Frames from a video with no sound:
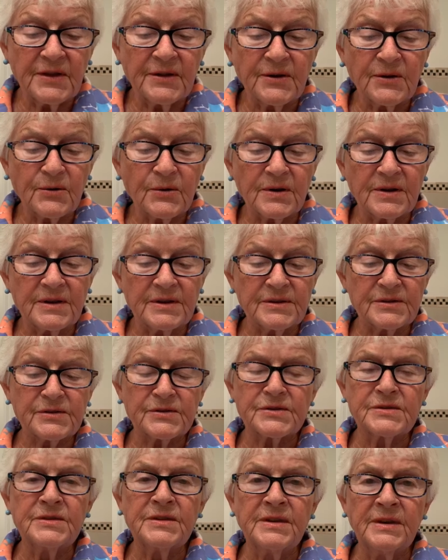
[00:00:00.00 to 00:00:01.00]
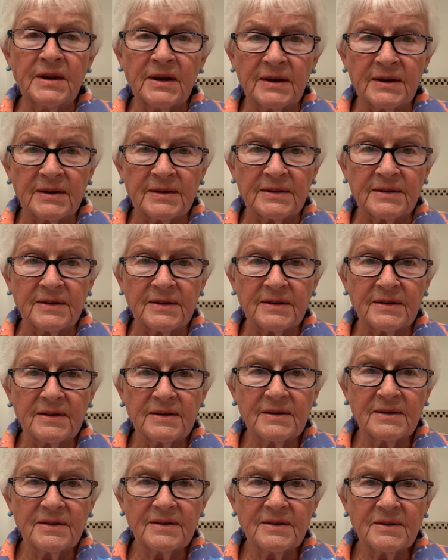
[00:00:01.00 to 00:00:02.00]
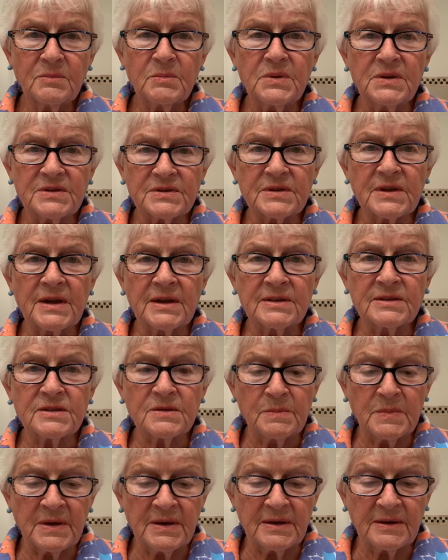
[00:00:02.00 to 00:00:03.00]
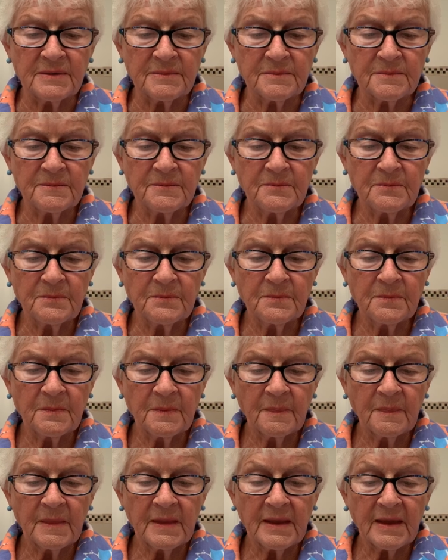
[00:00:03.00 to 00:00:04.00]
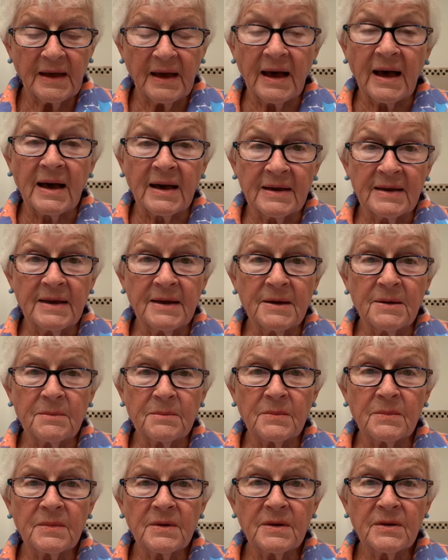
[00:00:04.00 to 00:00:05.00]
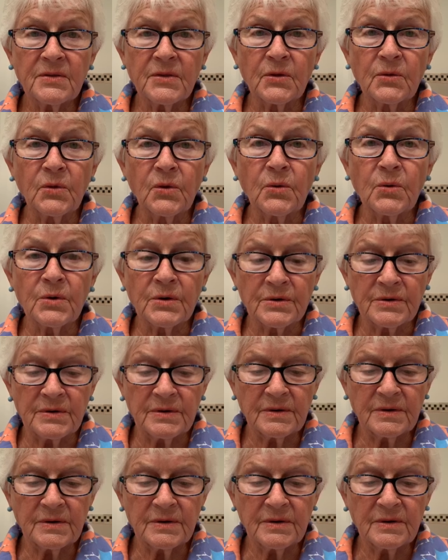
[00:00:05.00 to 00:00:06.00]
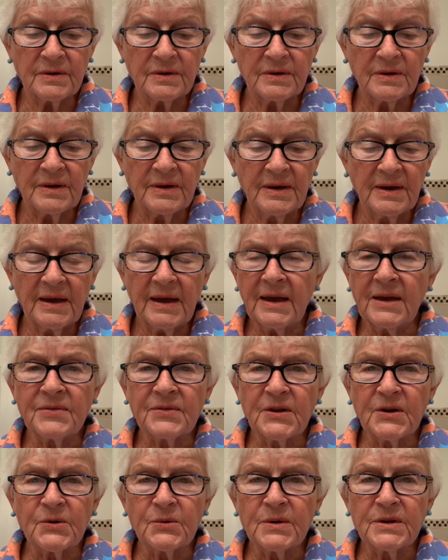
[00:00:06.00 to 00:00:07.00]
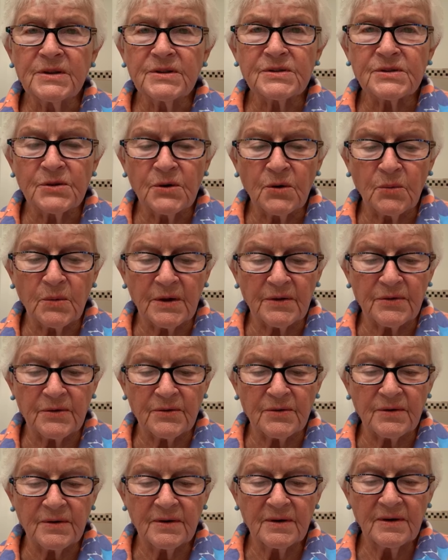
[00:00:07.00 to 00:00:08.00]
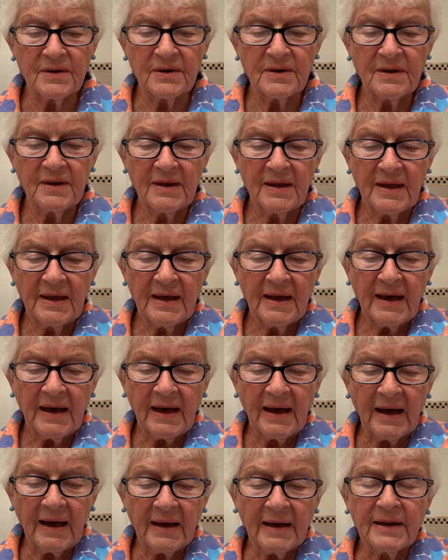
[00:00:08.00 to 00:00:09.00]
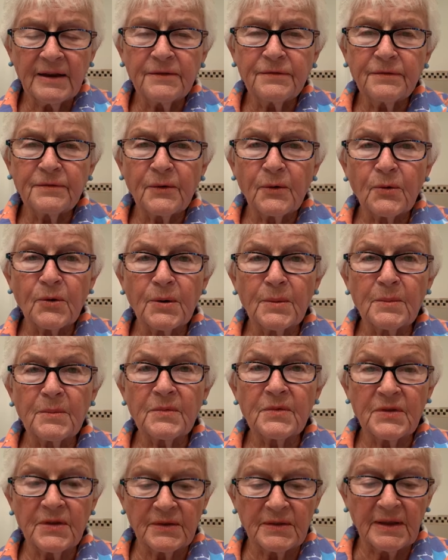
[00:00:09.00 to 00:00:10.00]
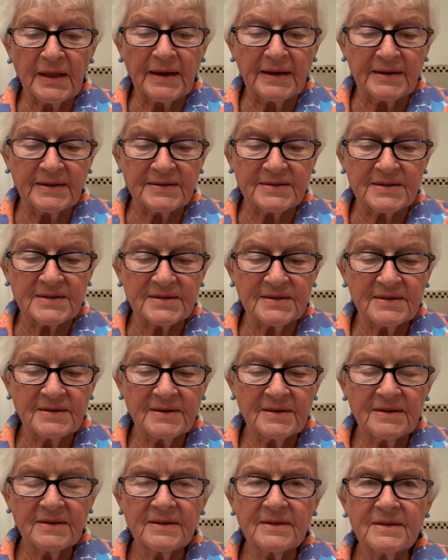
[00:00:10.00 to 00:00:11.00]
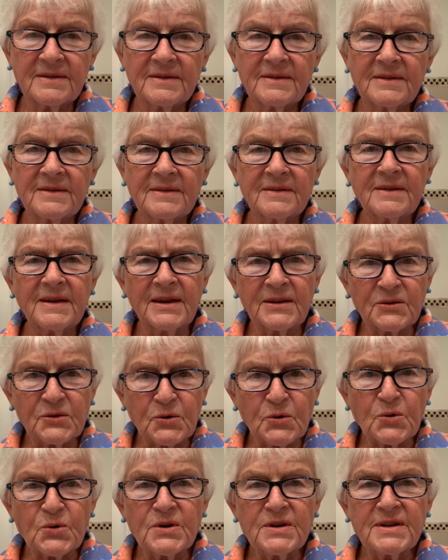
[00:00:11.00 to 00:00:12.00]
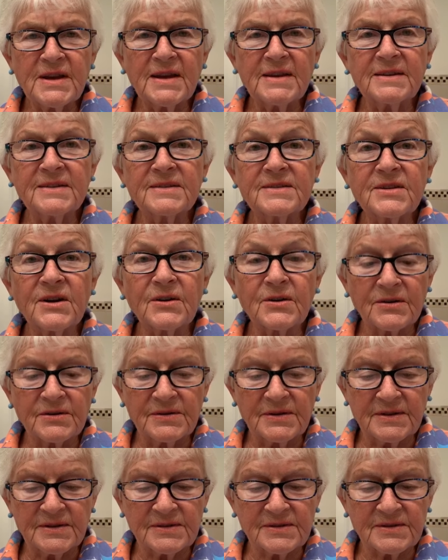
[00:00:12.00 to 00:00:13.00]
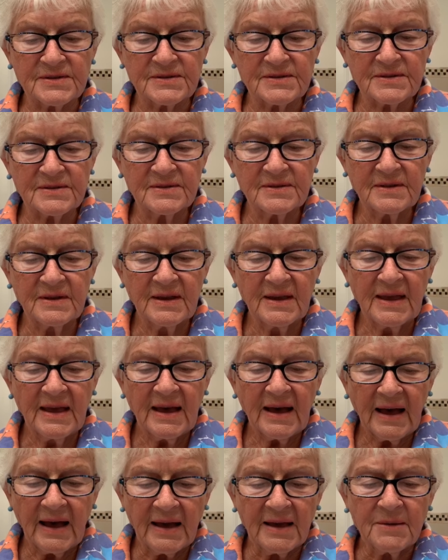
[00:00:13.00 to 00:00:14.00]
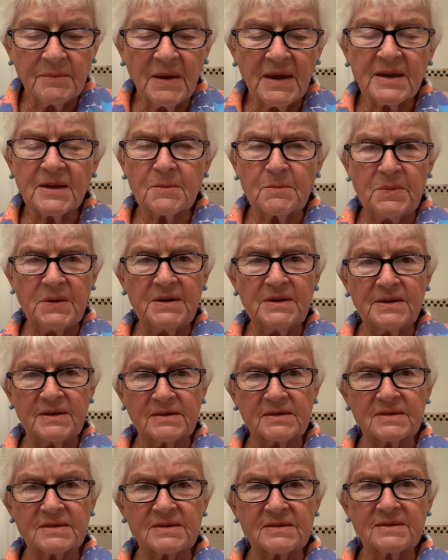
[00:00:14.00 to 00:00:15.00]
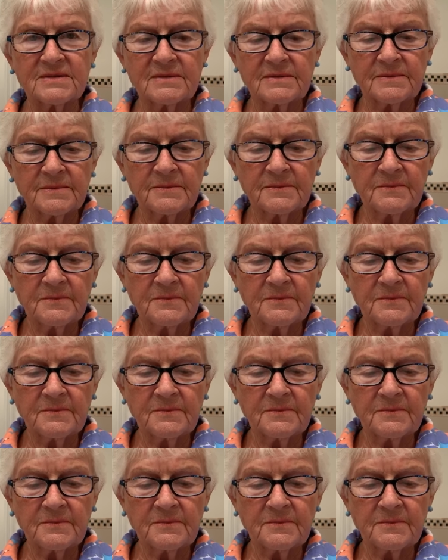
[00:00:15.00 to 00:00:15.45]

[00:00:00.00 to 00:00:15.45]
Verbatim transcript: there is none besides me. I am the Lord, and there is no other. I form the light and create darkness. I make peace